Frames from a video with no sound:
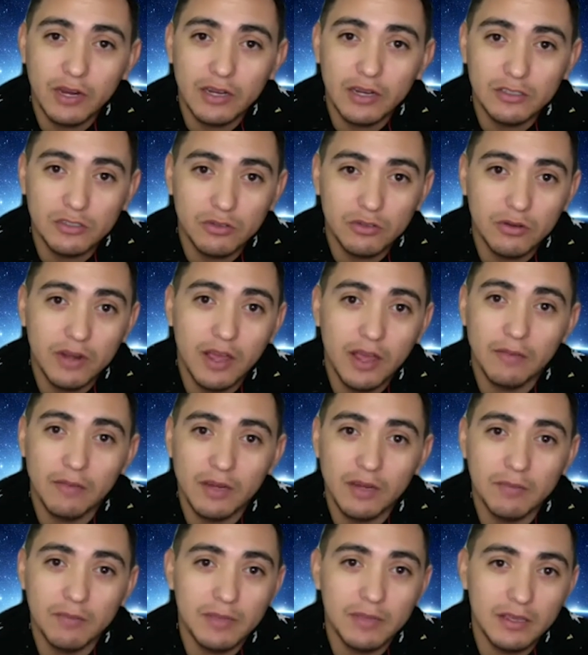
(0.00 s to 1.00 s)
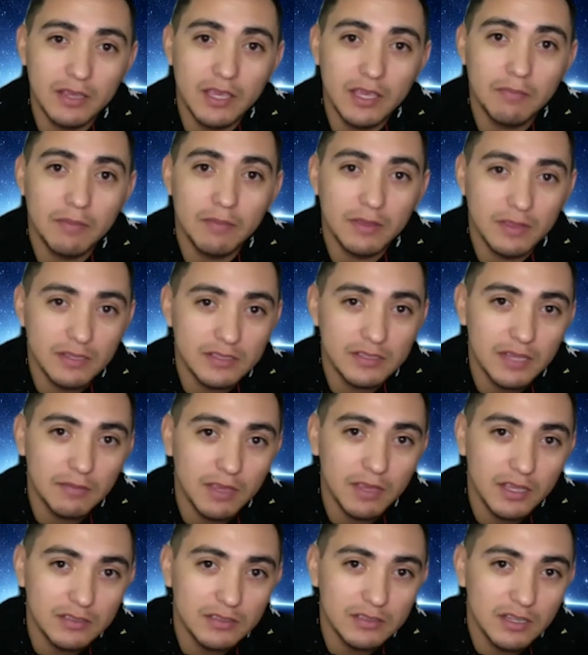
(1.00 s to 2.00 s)
So now I'm going to be keeping the same
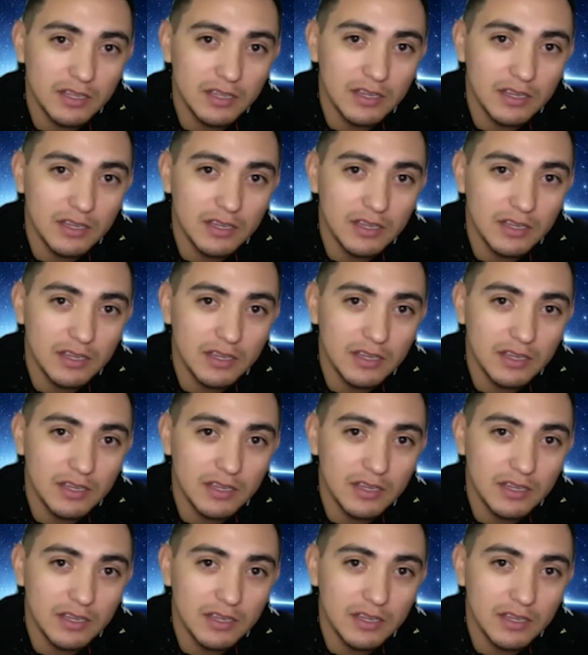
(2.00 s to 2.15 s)
kids again.